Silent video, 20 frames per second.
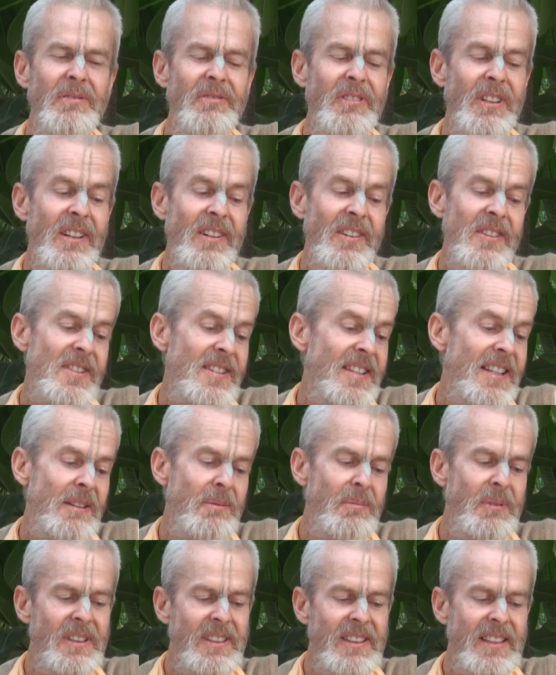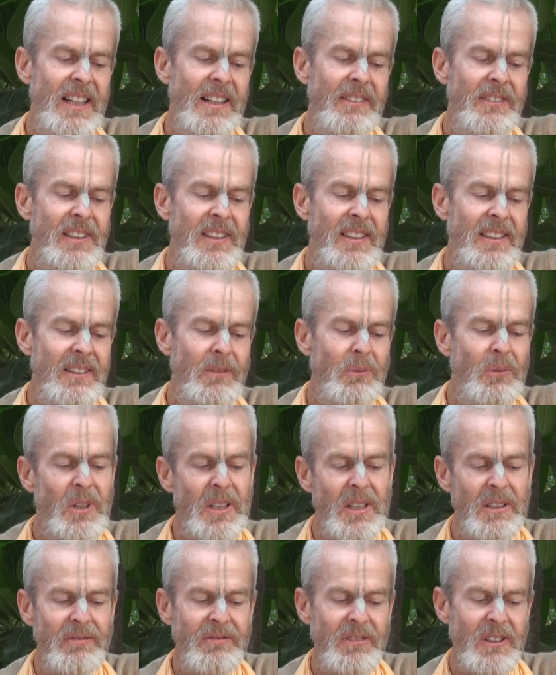forest like Vrindavan,
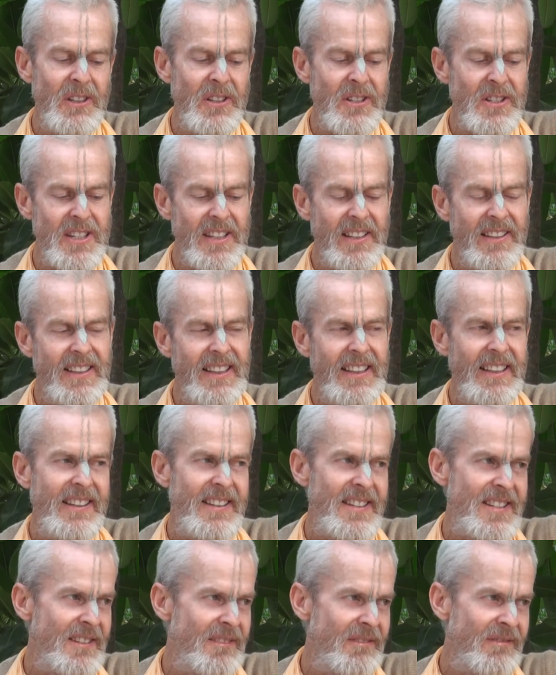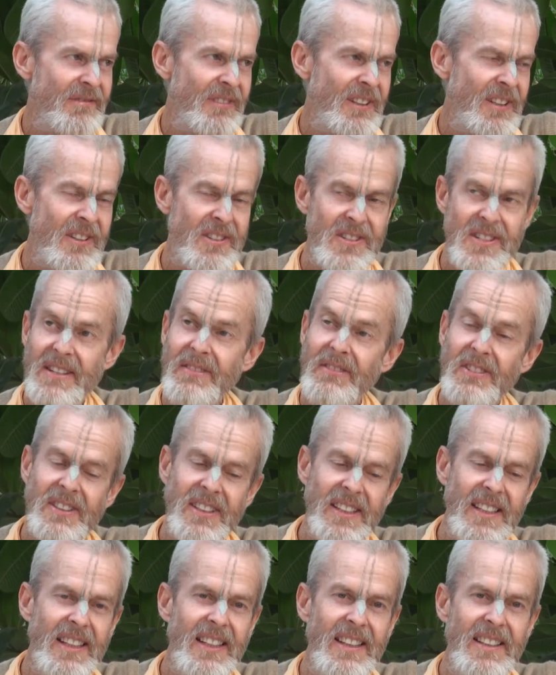waterfalls and lakes and forests. Even
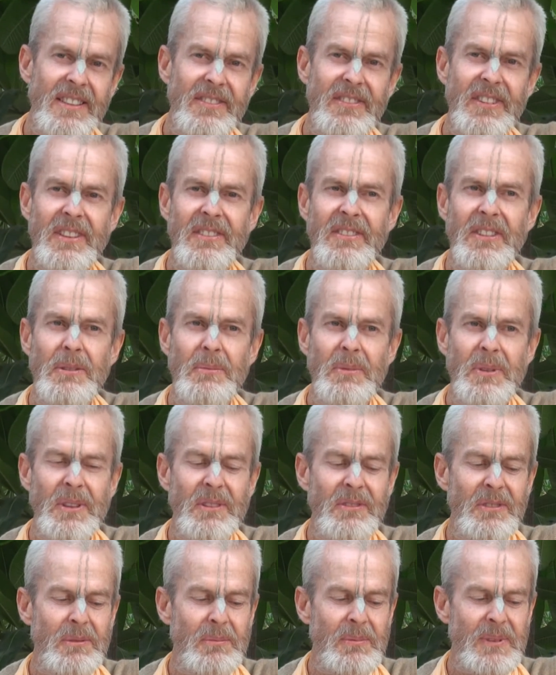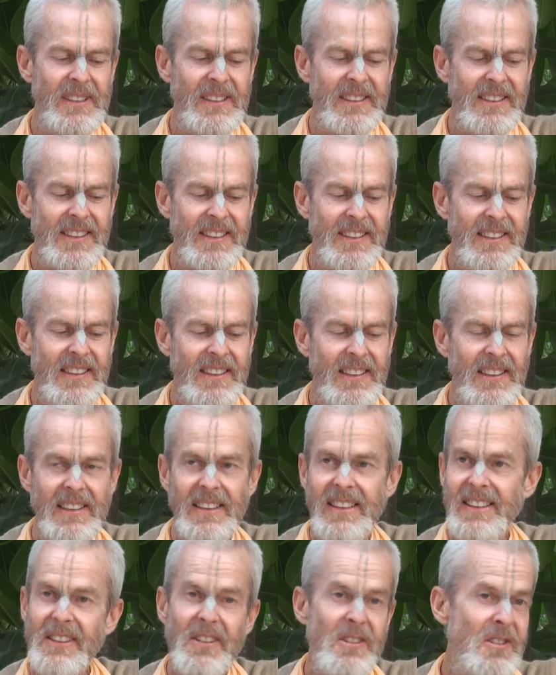today it's a very, very beautiful place.
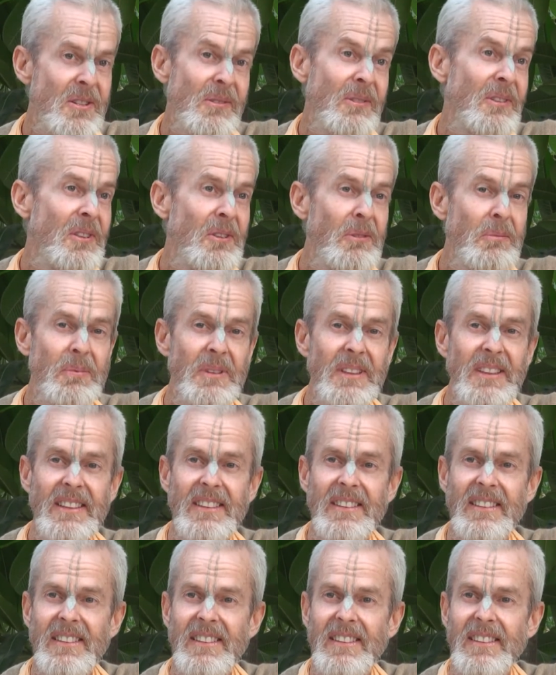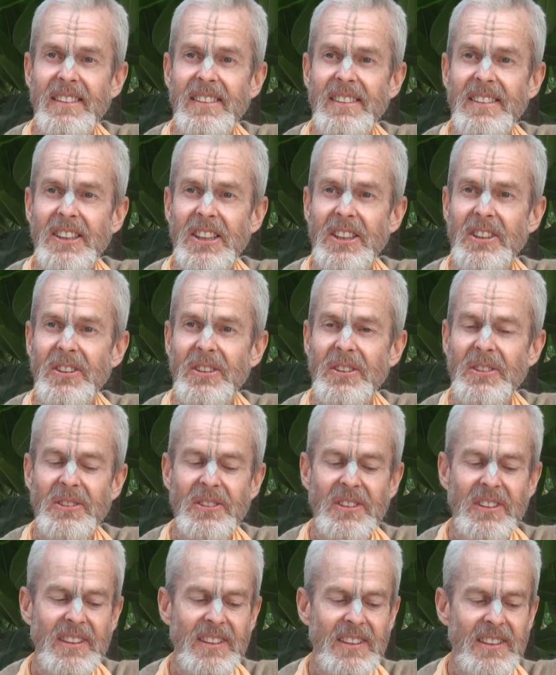It's also in UP,
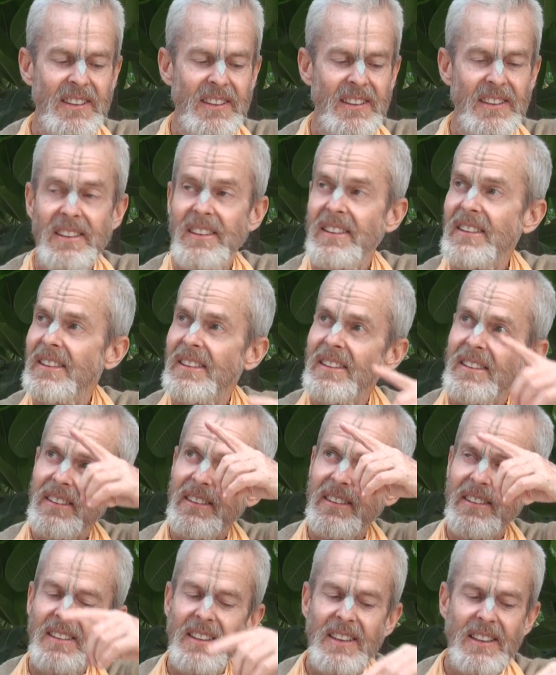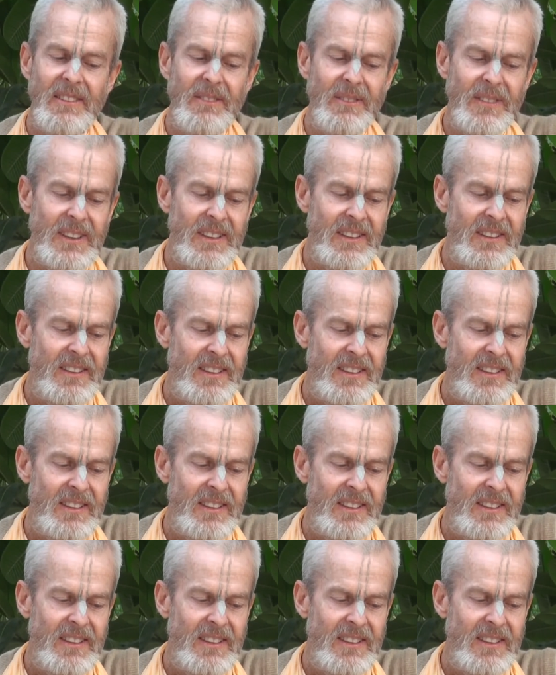Chitrakoot, in that way.